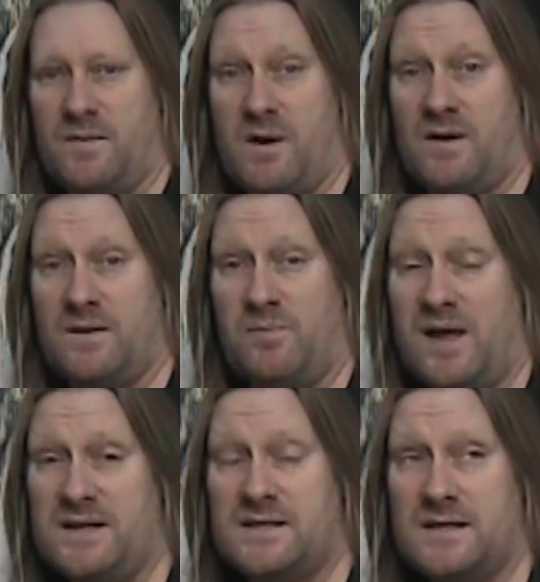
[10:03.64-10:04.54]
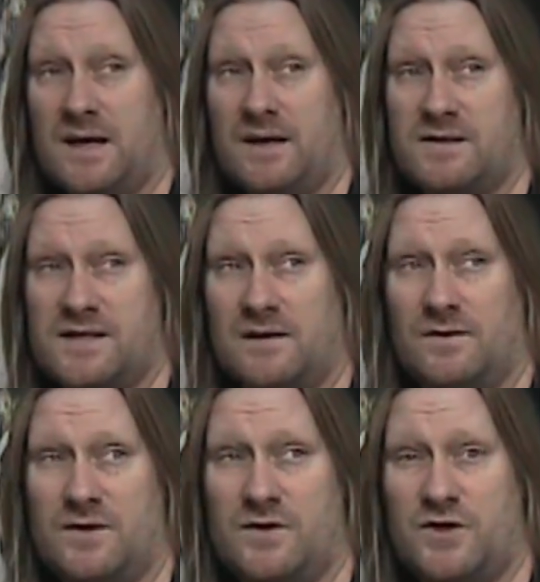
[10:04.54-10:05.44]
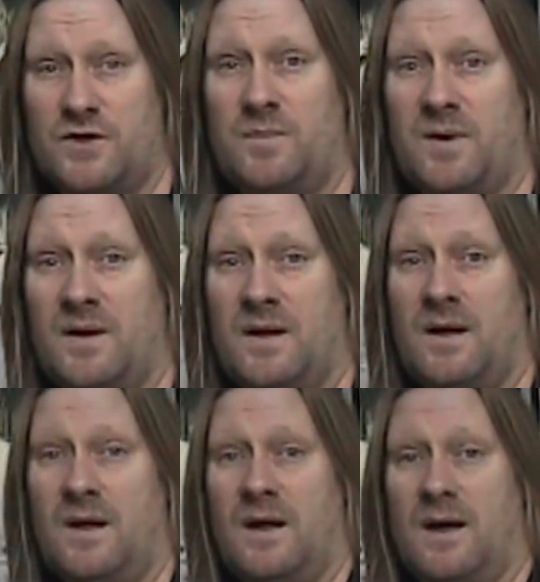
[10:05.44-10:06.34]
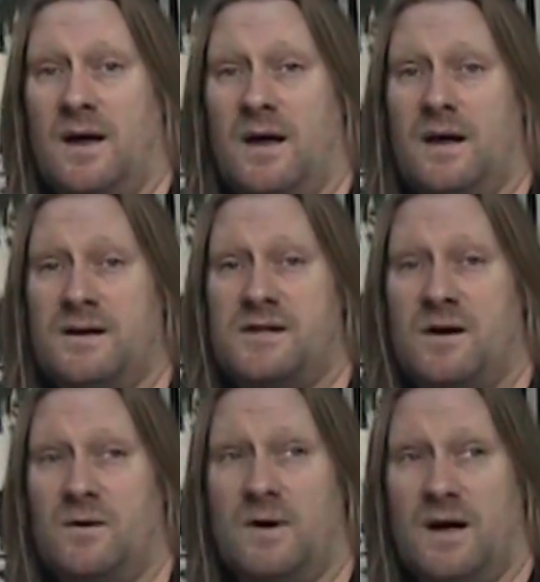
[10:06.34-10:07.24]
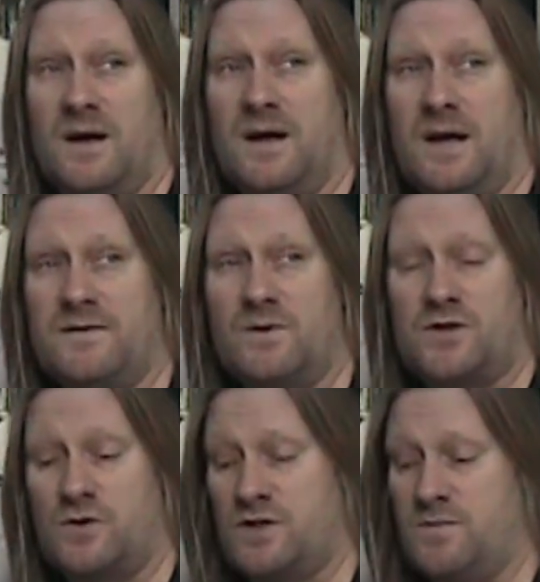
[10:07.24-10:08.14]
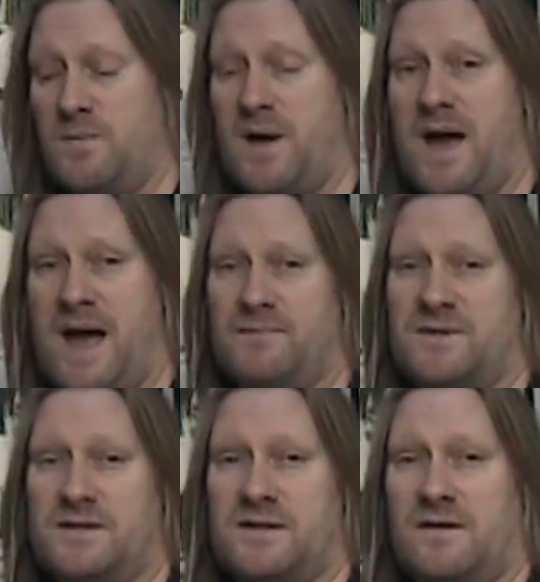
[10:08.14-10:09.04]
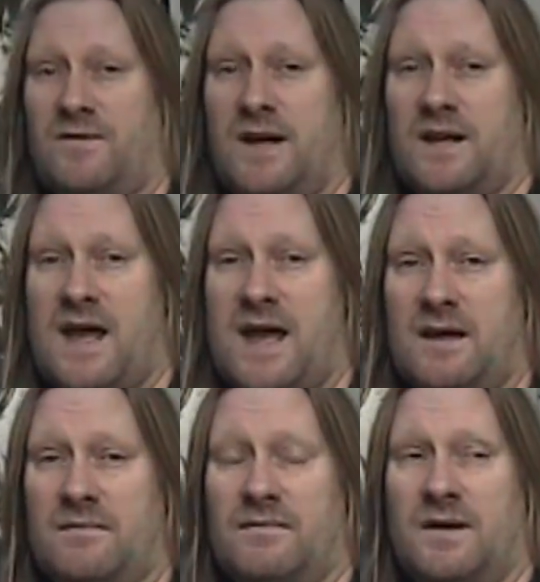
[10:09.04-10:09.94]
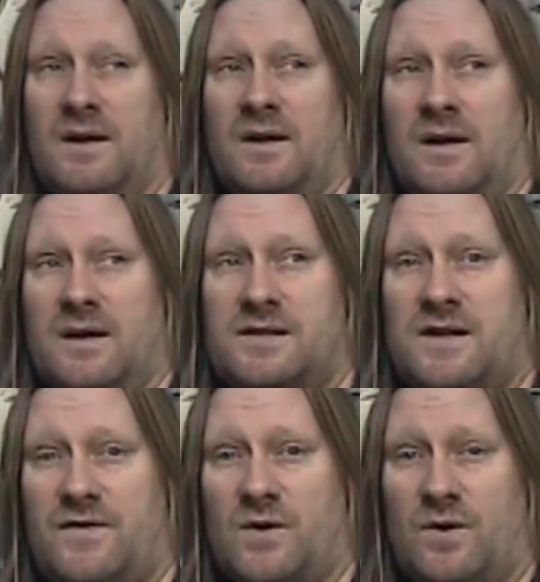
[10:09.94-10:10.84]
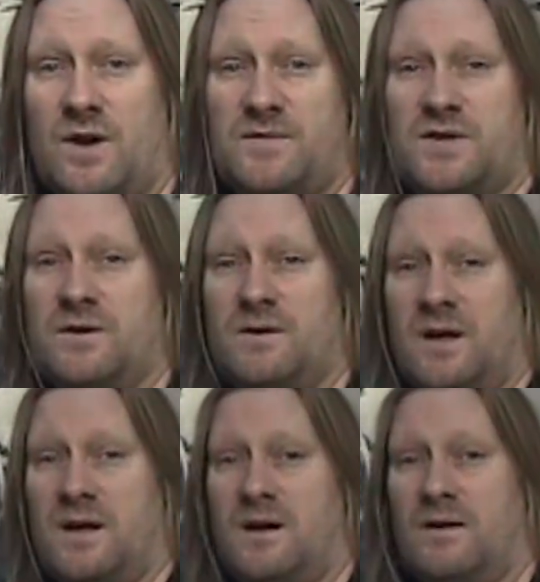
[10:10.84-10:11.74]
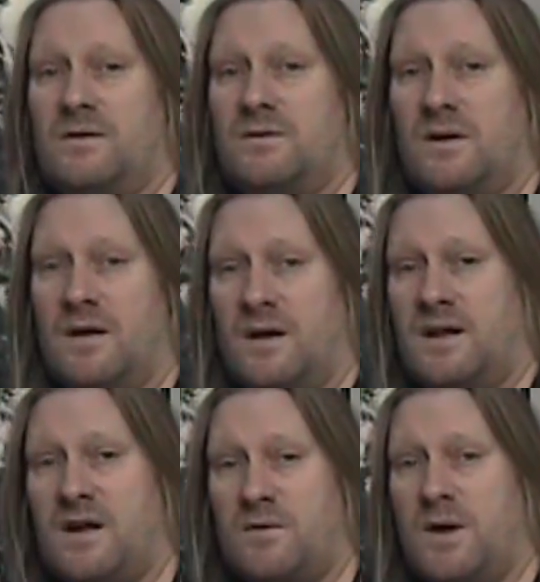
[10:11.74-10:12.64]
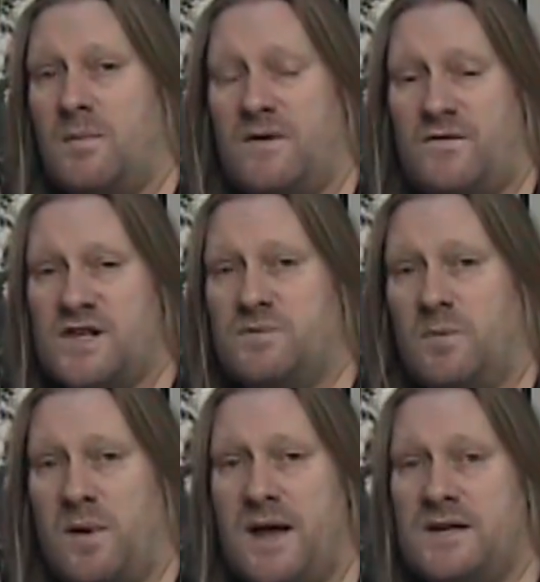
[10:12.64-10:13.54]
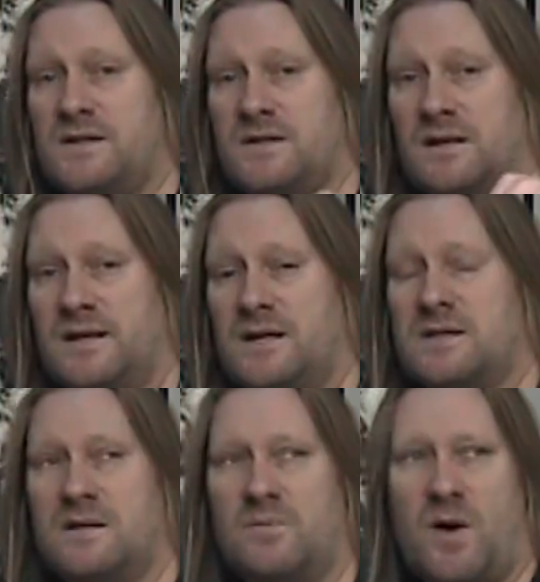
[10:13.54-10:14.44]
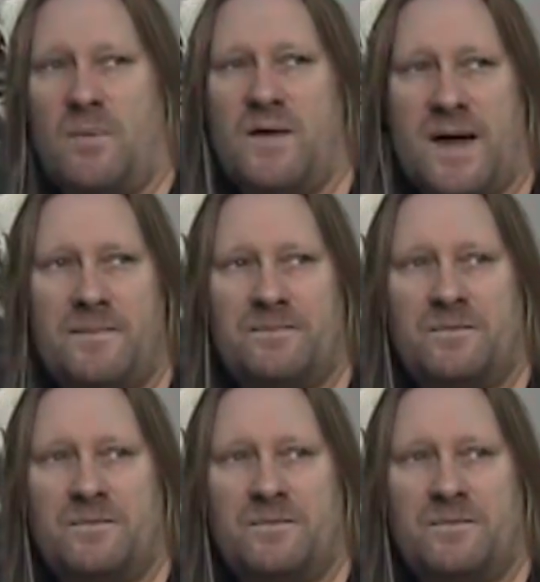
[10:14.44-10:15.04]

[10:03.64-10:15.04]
marketplace. I don't sell on YouTube. So if you want to talk to me about amps and stuff like that, and stuff that we're up to, you know, connect with me on my Facebook page. The link is at the bottom there,